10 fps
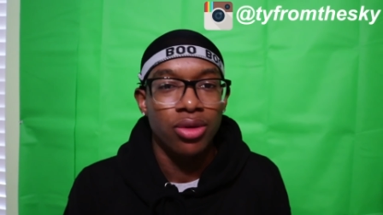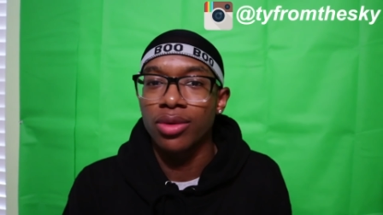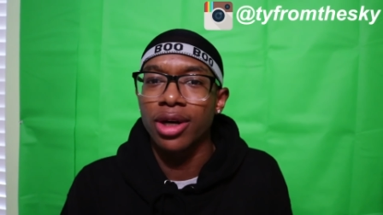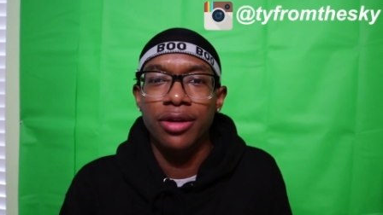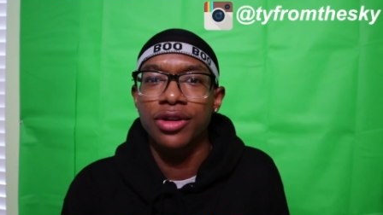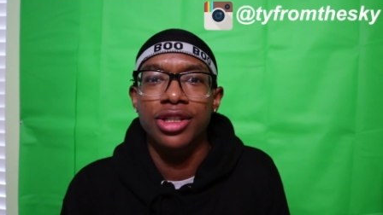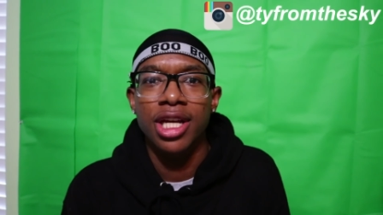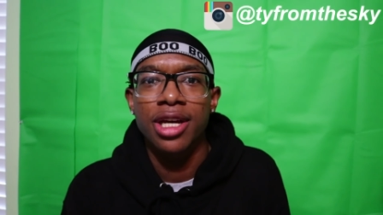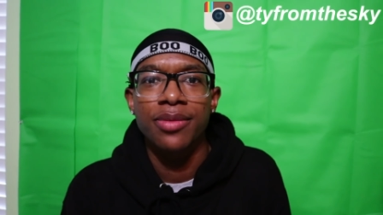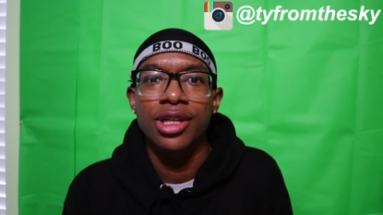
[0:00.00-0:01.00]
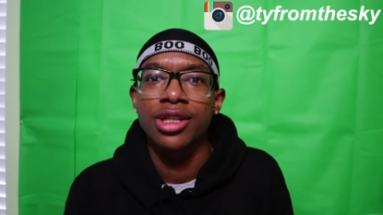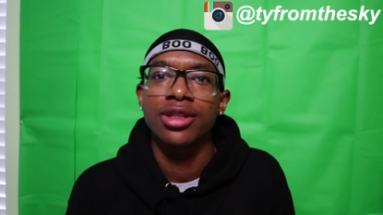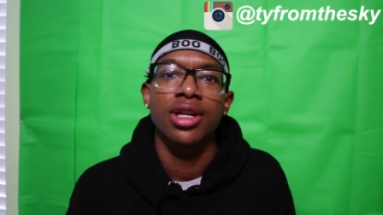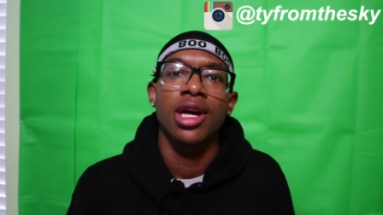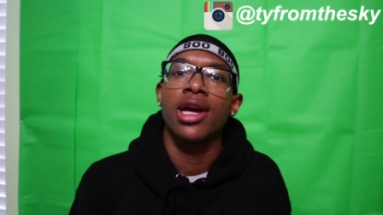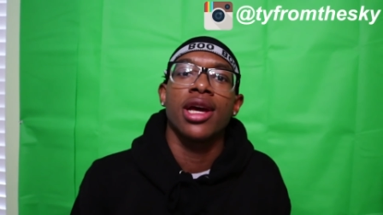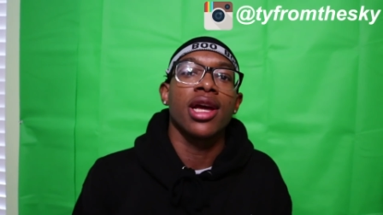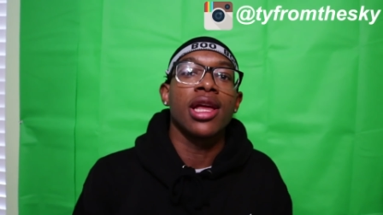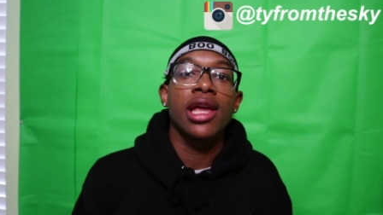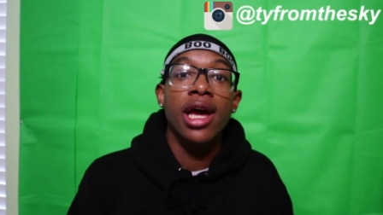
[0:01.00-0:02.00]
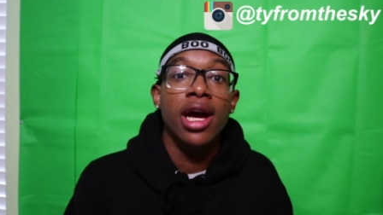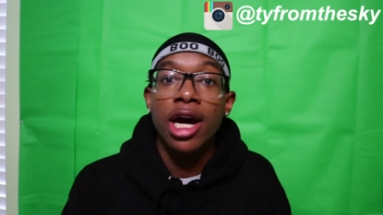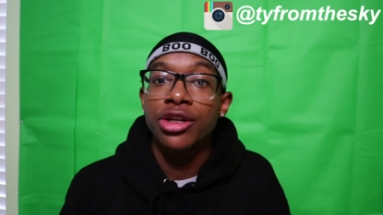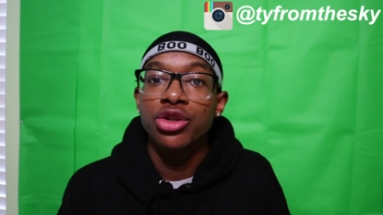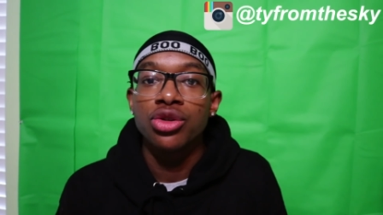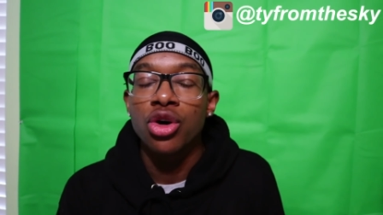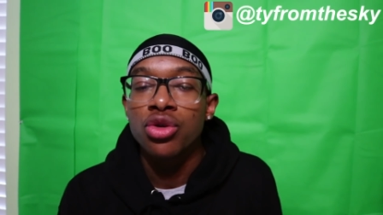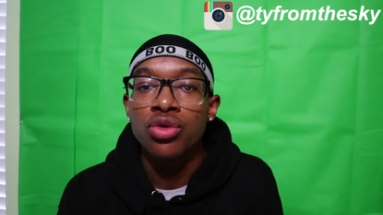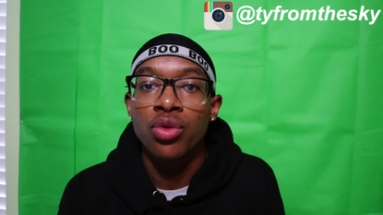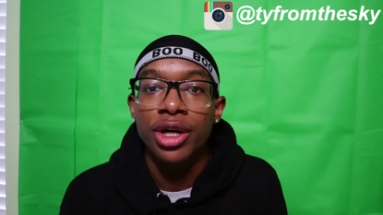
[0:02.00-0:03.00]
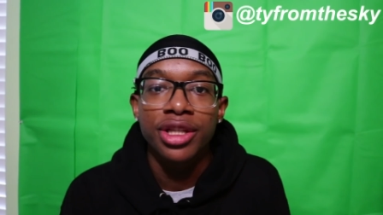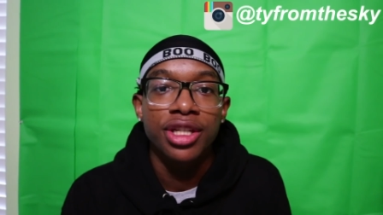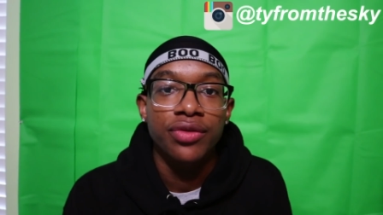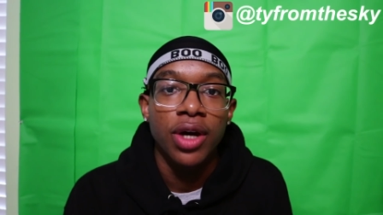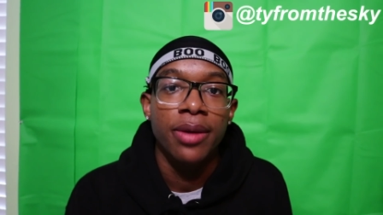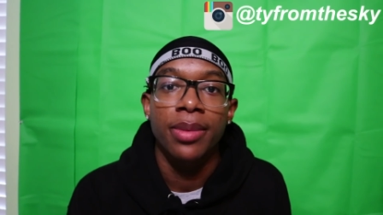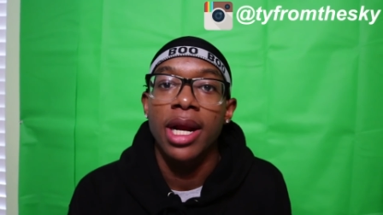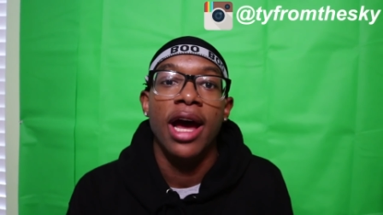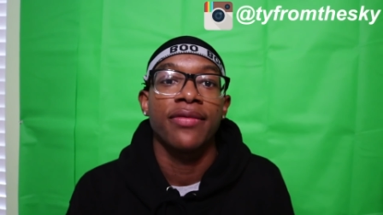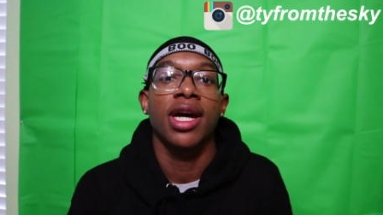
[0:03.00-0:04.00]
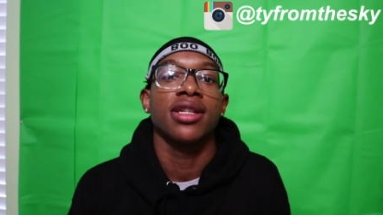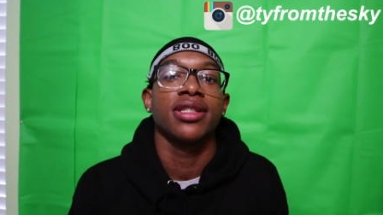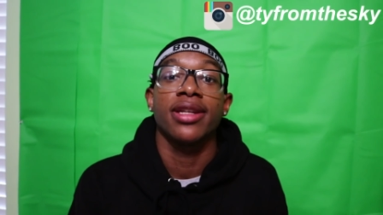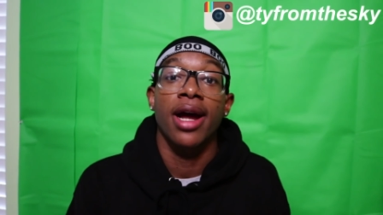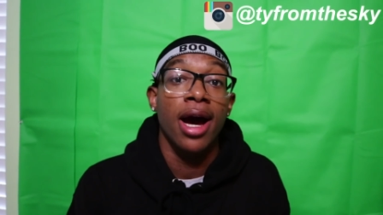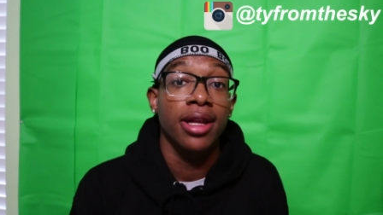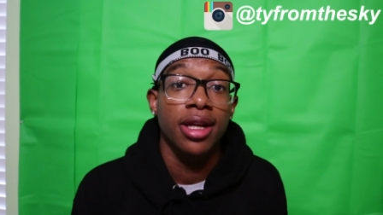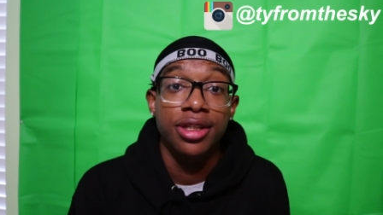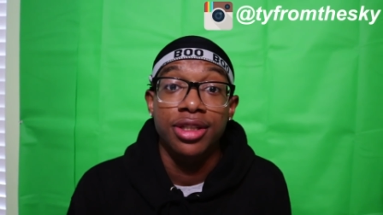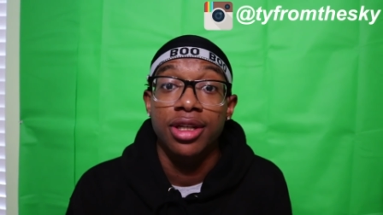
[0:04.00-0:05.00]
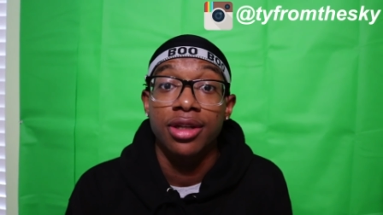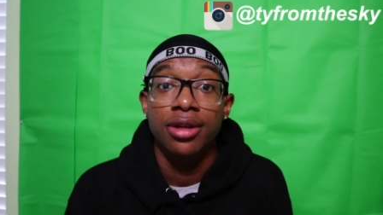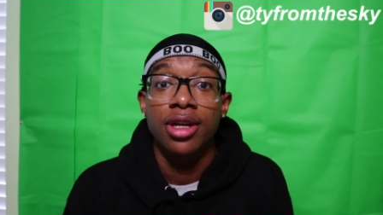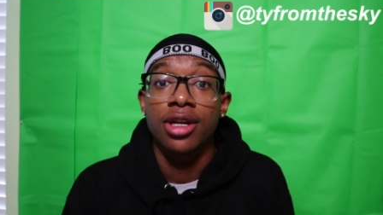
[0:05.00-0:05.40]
whatever his name is. And yeah, I do know who won this fight, but I have not seen the highlights yet.